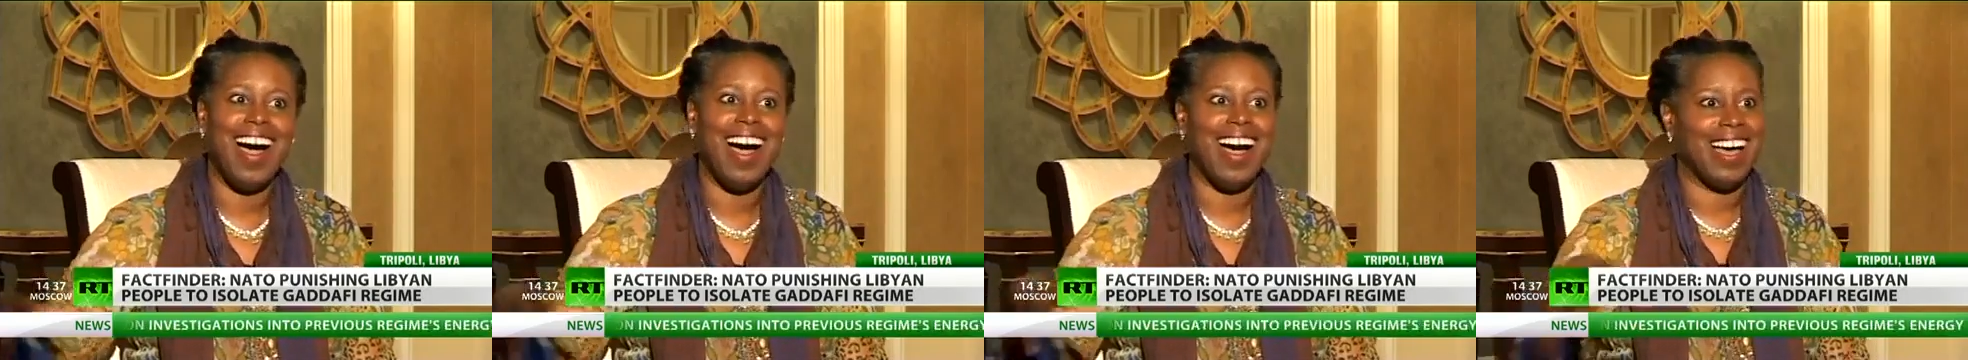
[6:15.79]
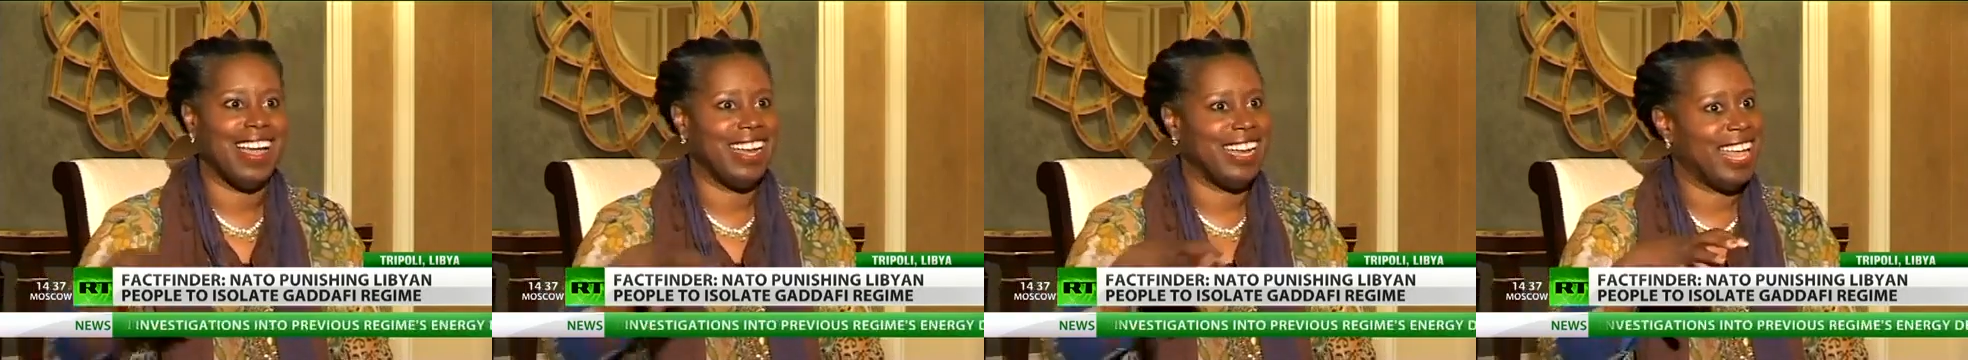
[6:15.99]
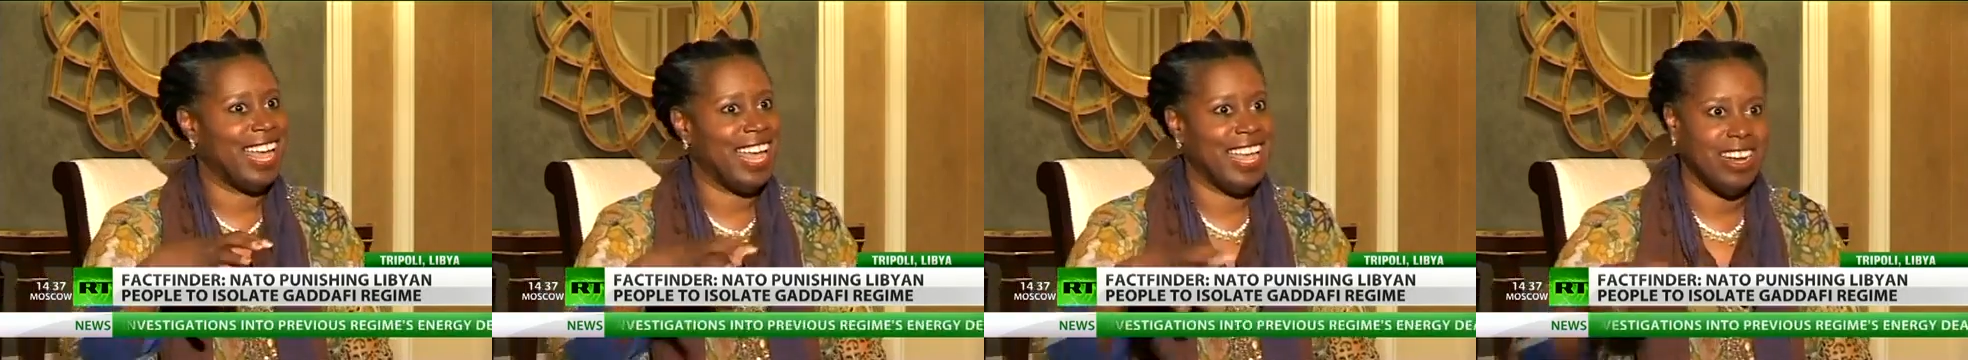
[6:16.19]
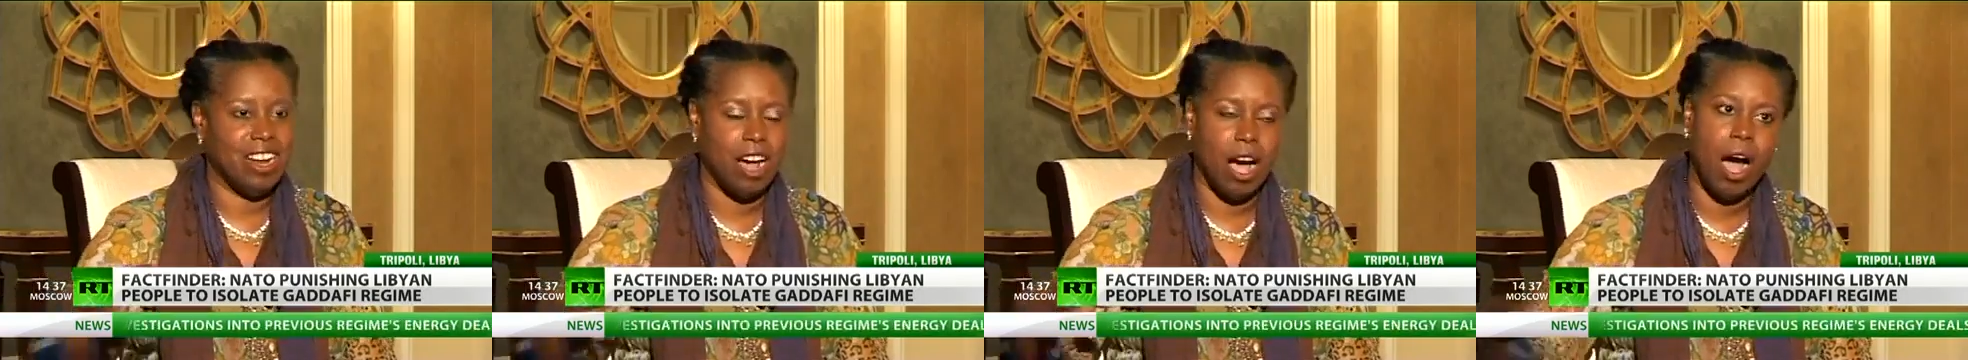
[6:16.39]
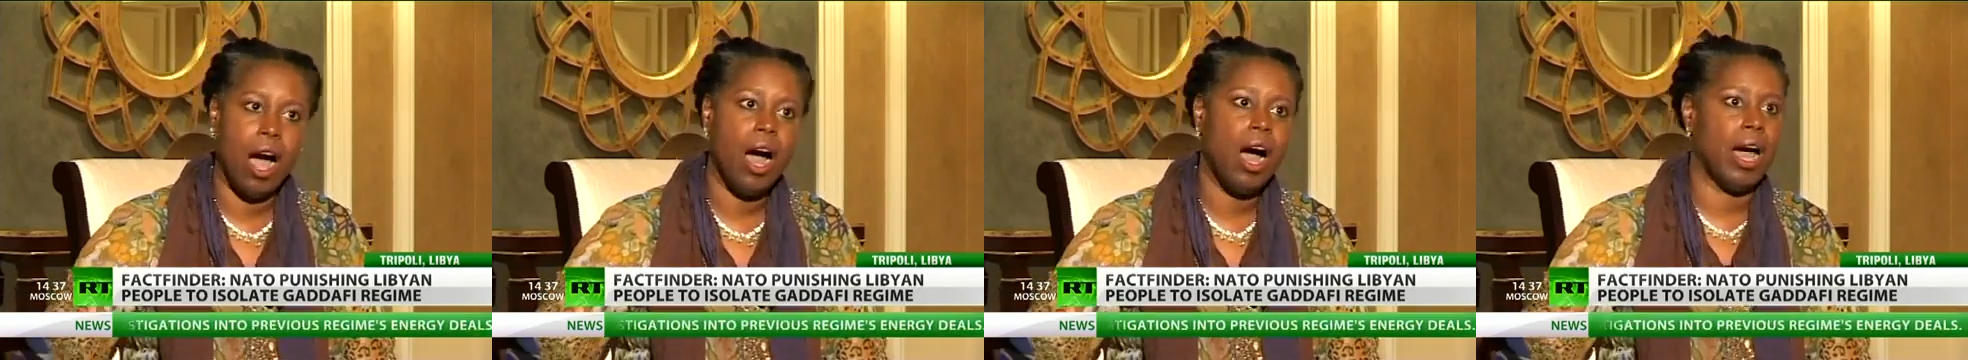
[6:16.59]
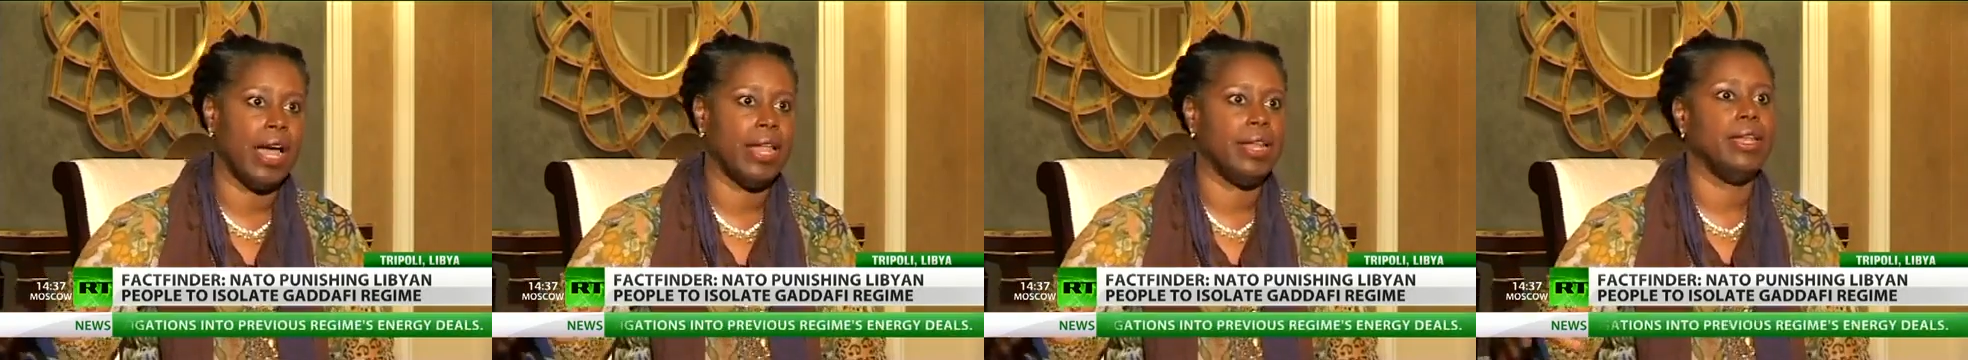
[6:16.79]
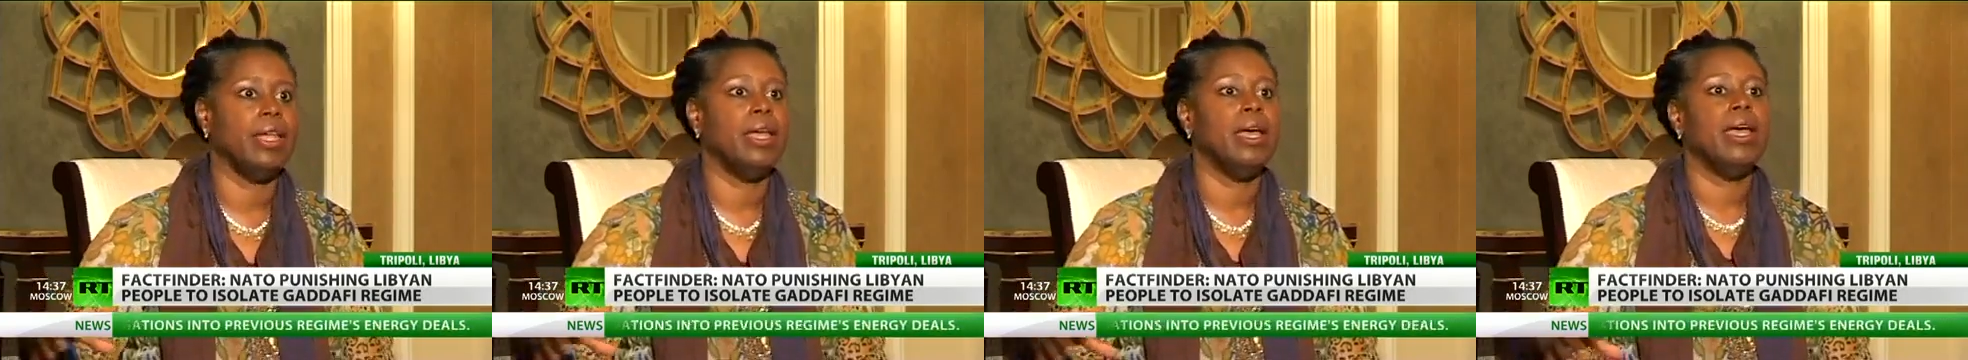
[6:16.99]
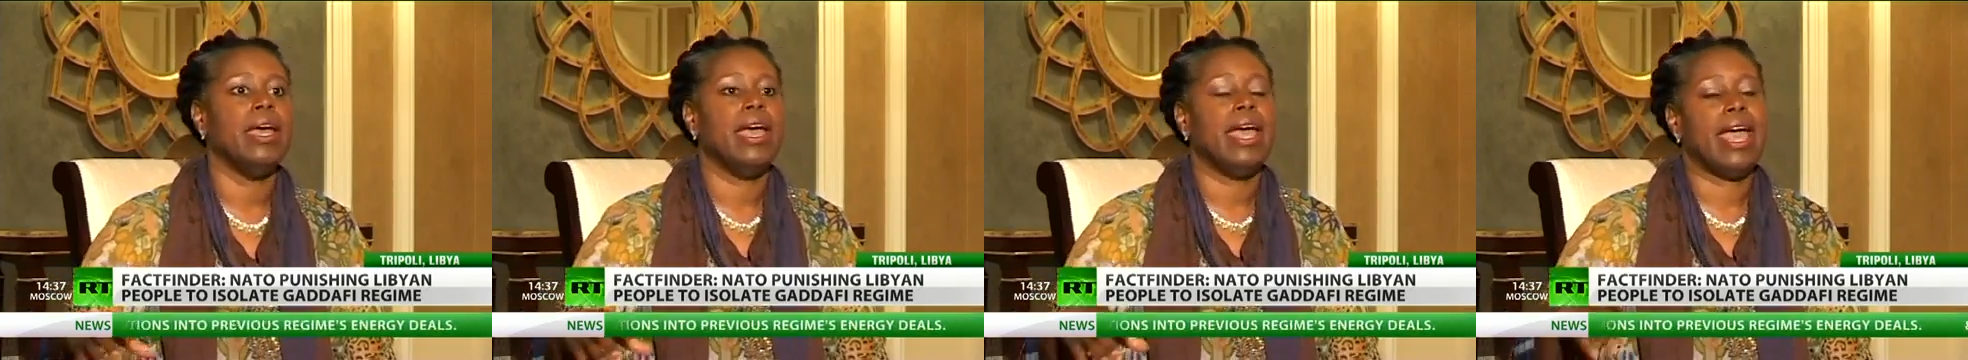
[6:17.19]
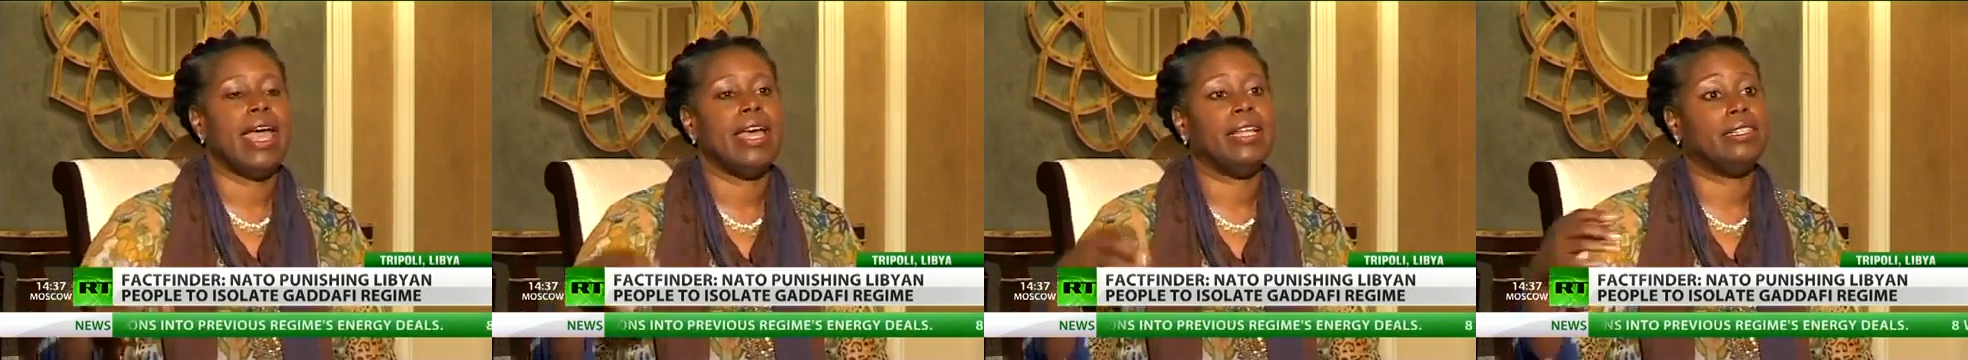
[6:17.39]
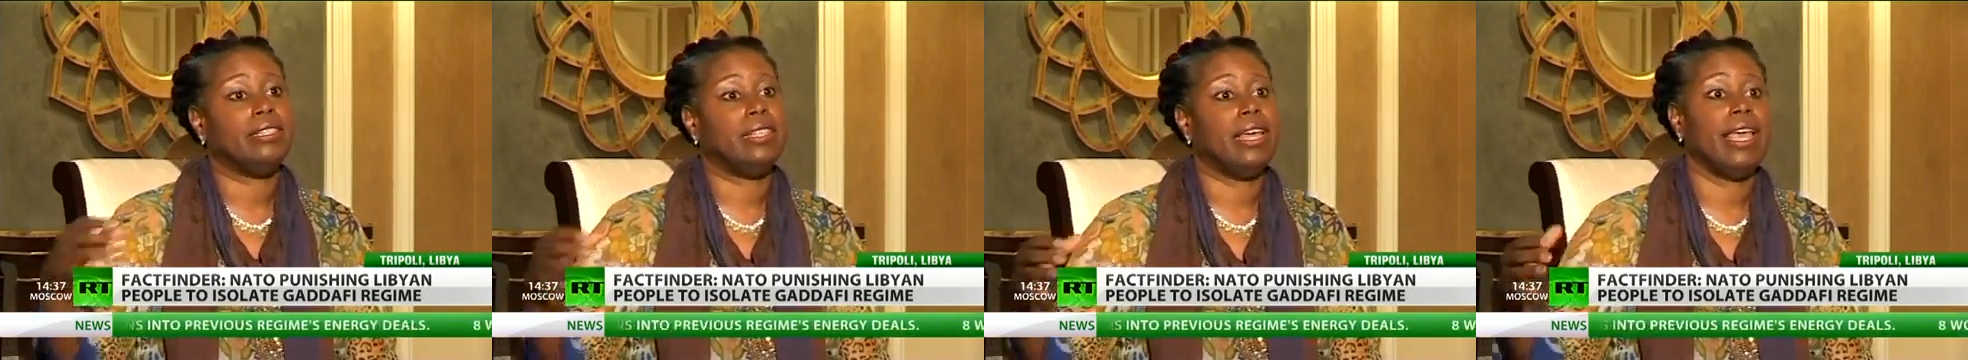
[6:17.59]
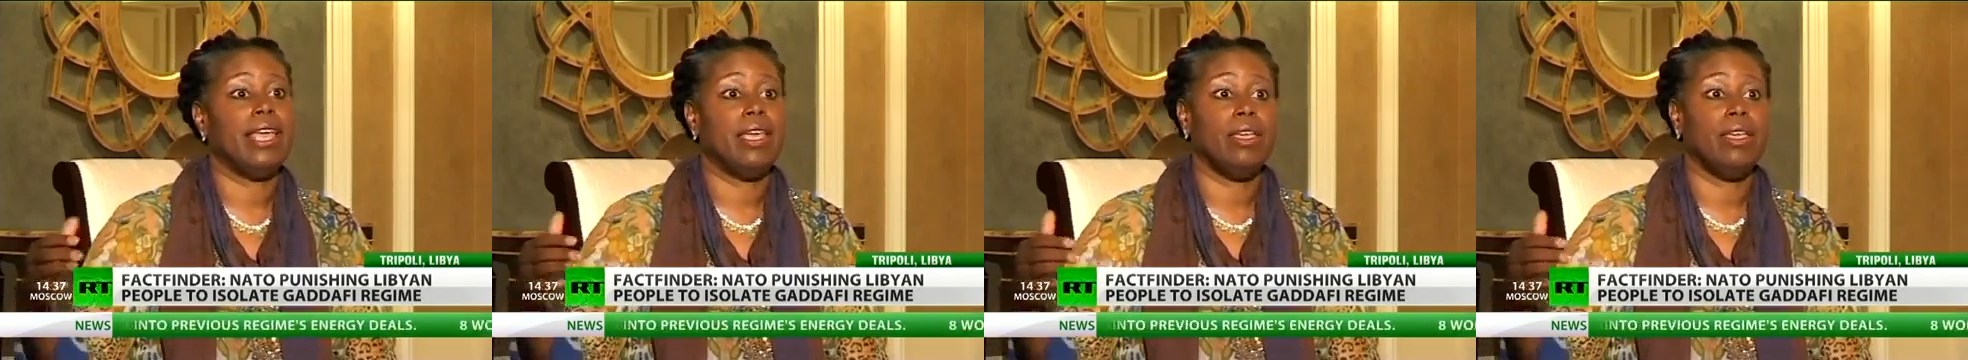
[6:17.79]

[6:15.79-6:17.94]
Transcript: on and on as